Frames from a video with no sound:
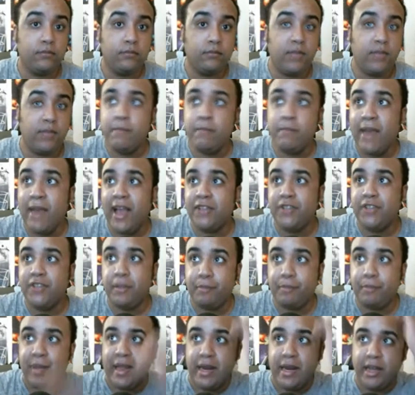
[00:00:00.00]
Imagine
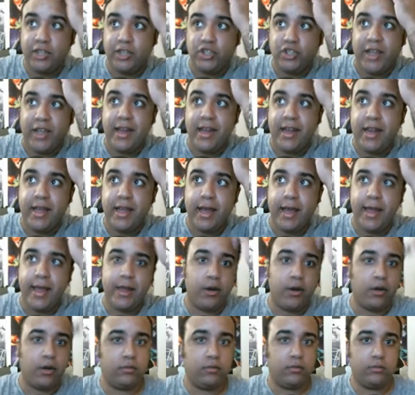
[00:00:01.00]
being a JD
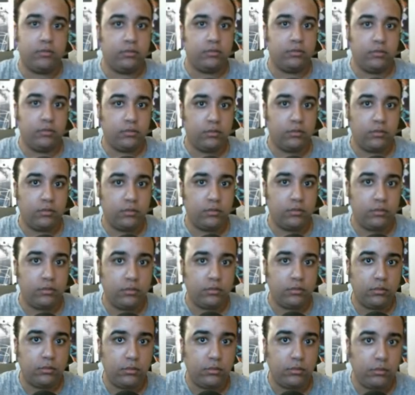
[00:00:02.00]
hater.
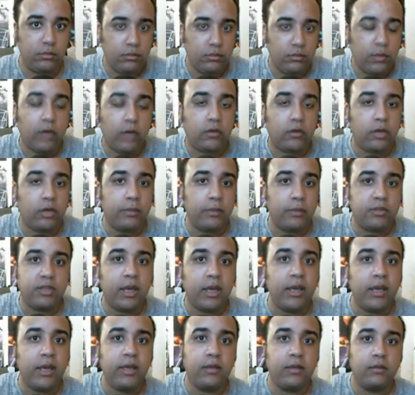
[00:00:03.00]
That's all I'm
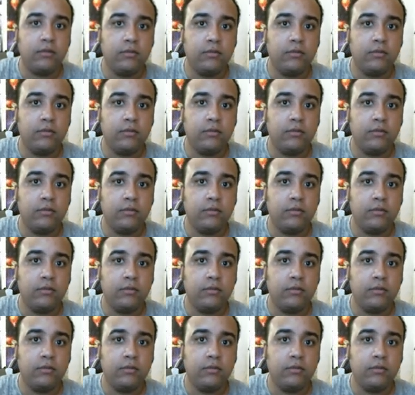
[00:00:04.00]
saying.